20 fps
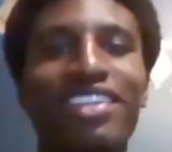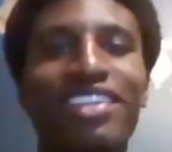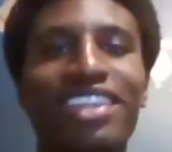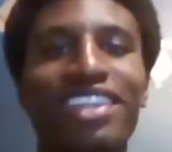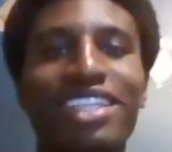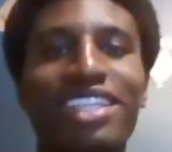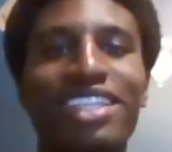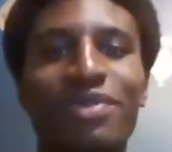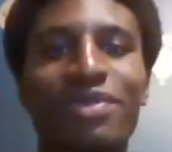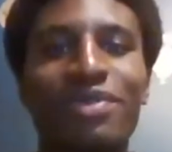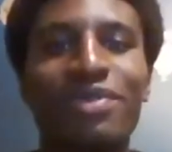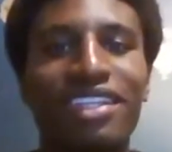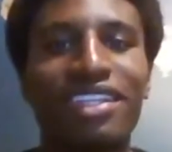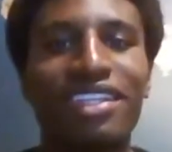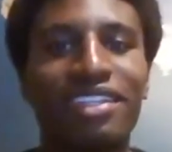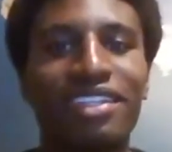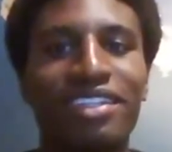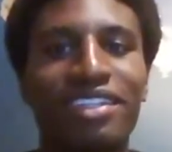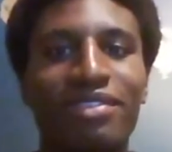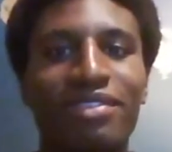one of
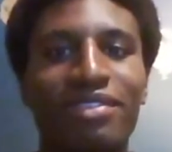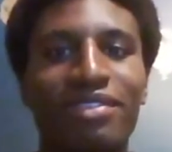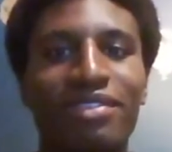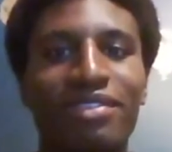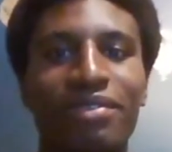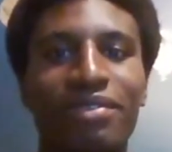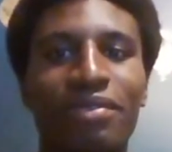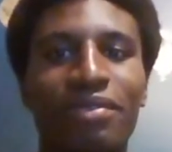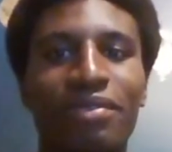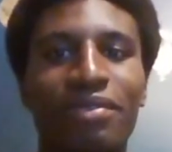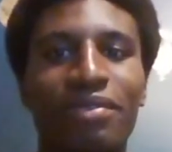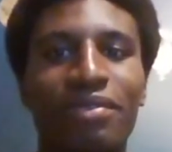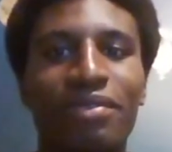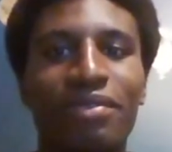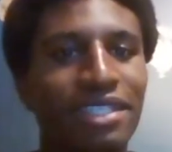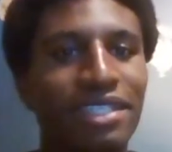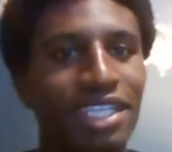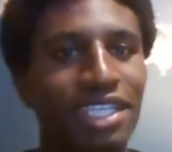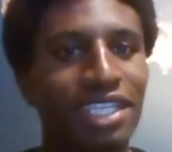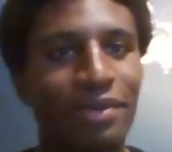the big
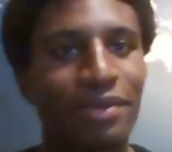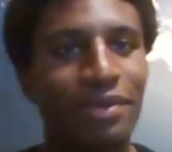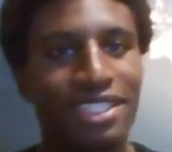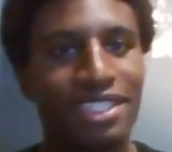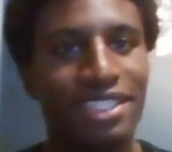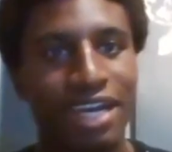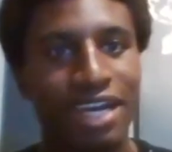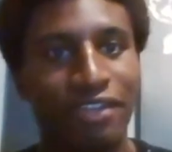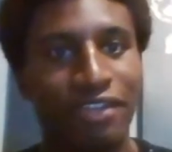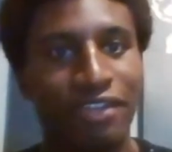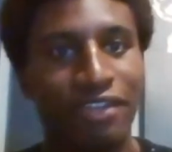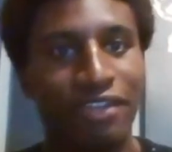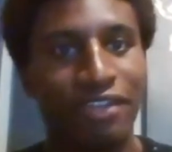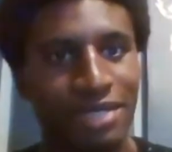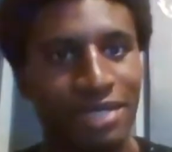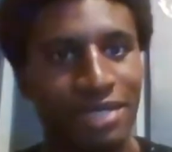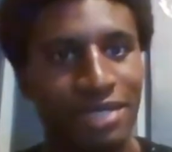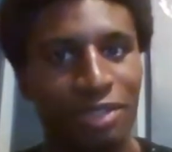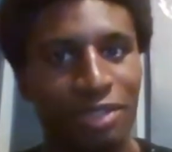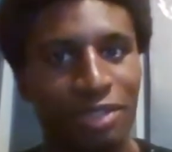takeaways I got from Tyler's
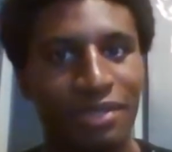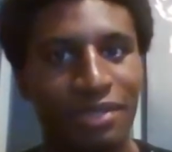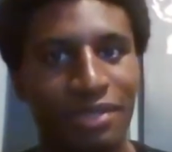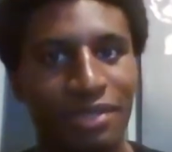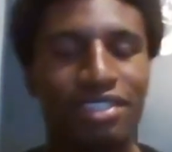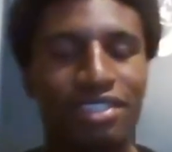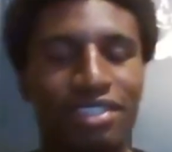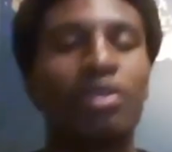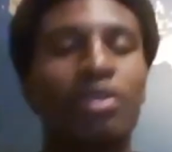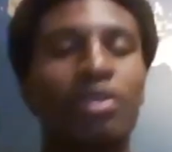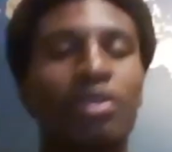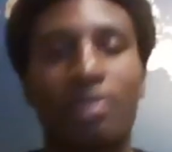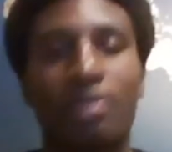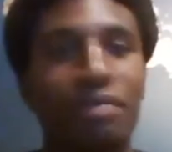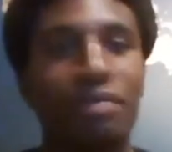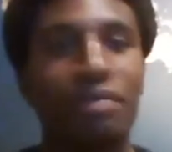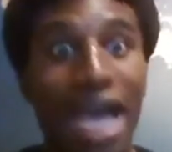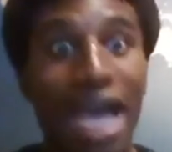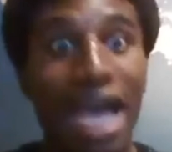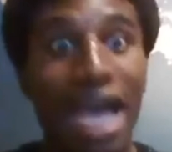piece, or
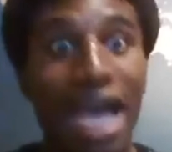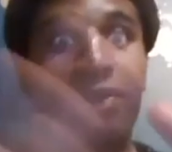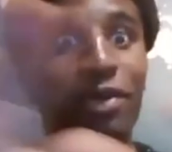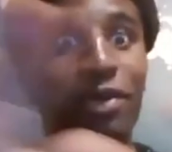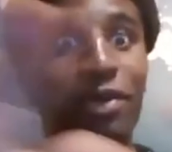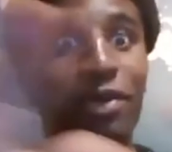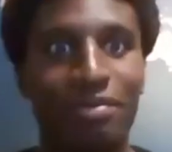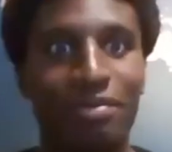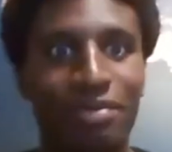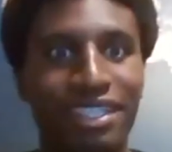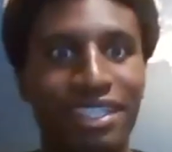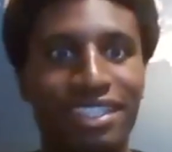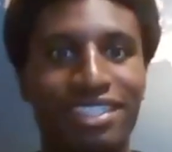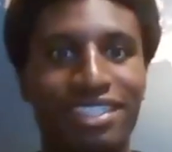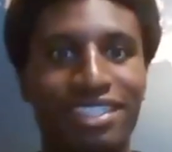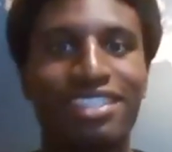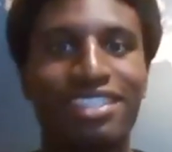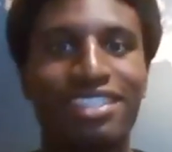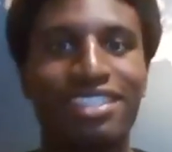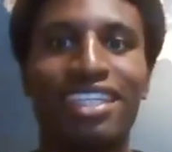our piece,
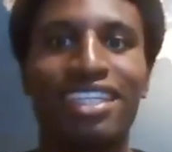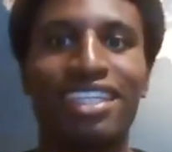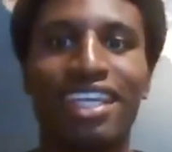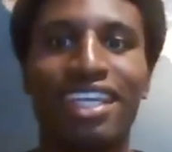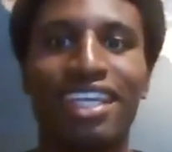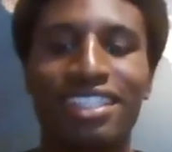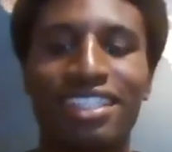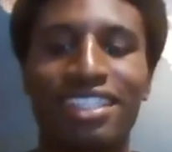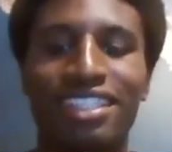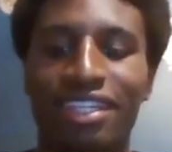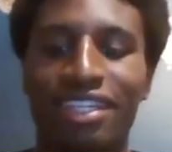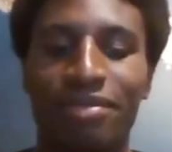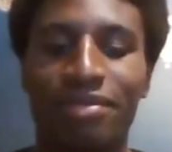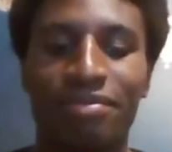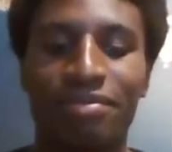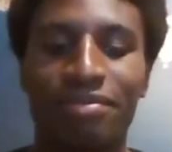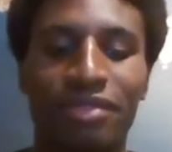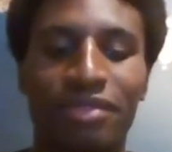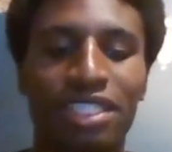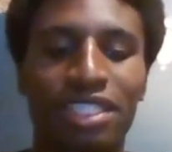is that
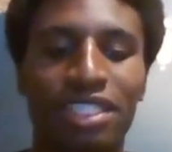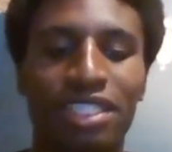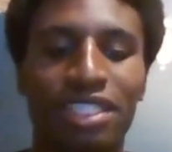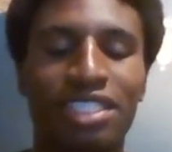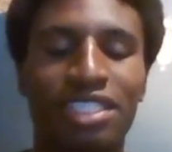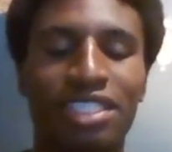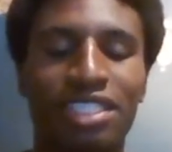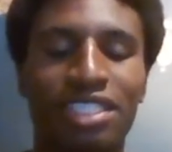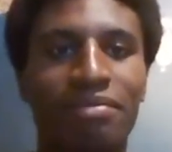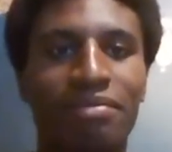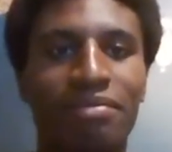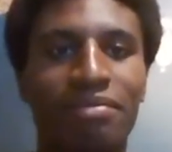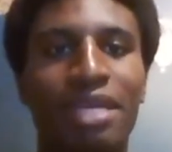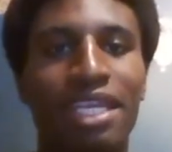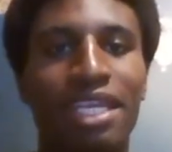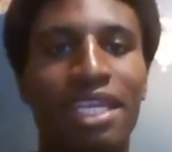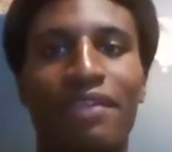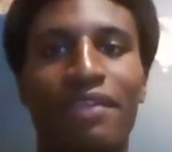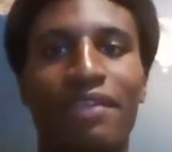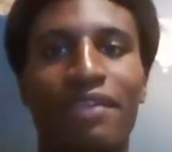just like making
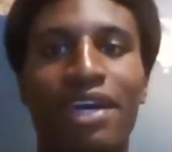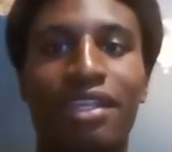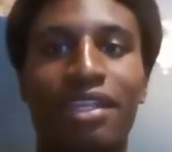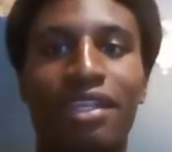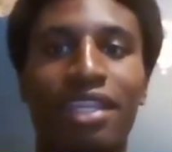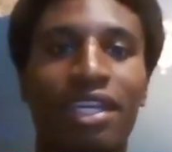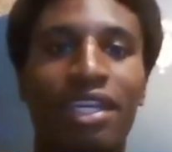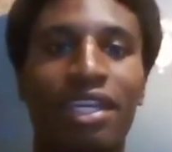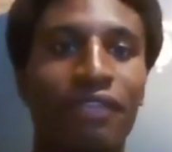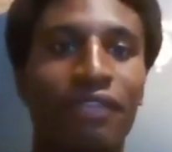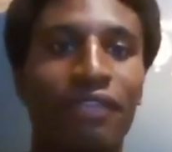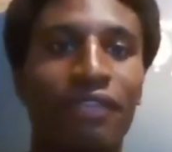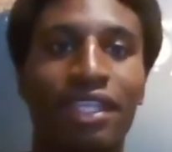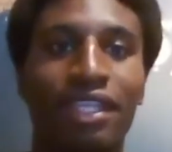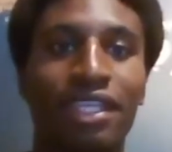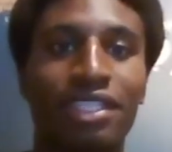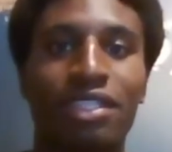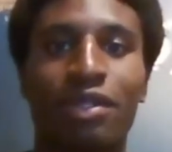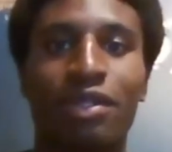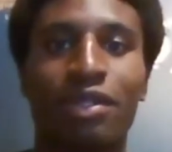valid like our
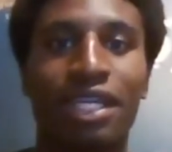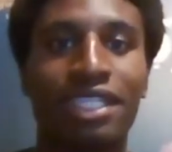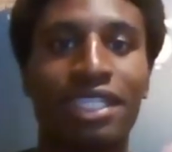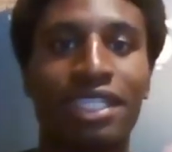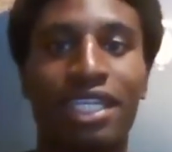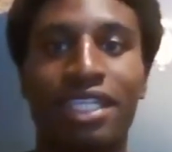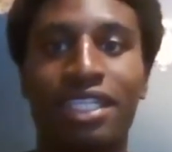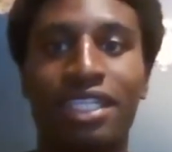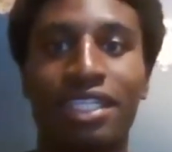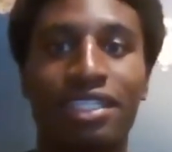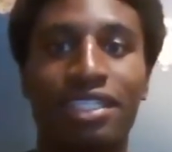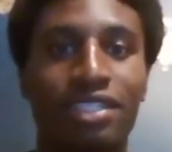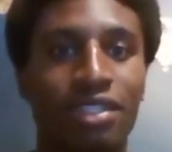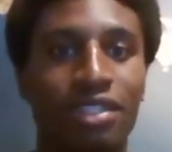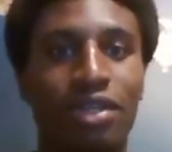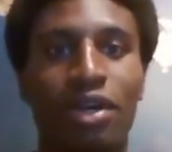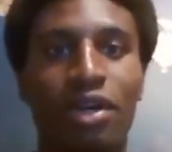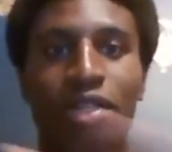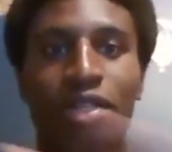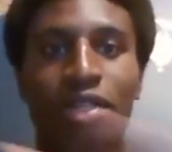feelings and our identities and
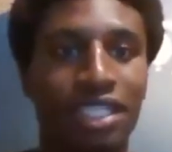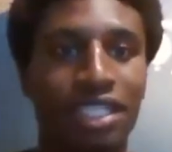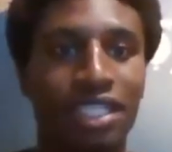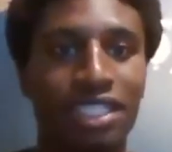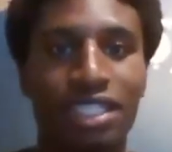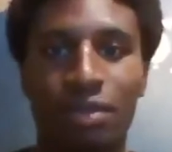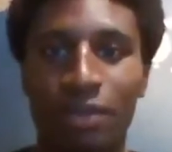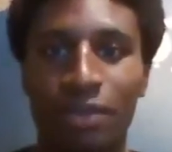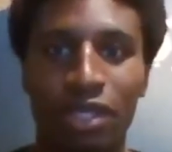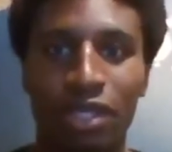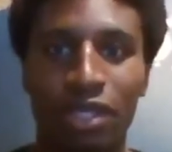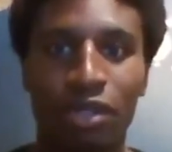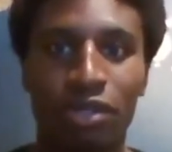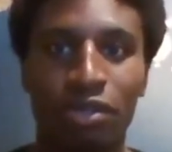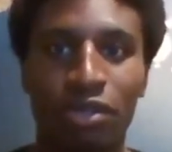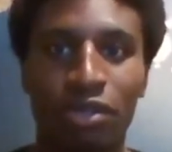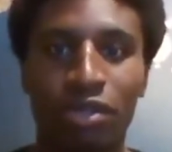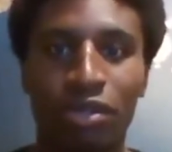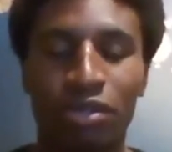all these things that we go through,